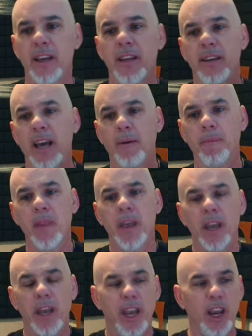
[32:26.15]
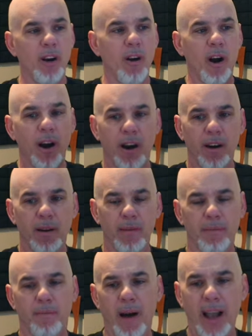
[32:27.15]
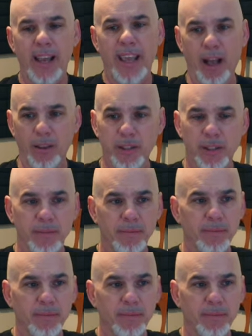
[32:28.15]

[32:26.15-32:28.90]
Now, here are my accounts.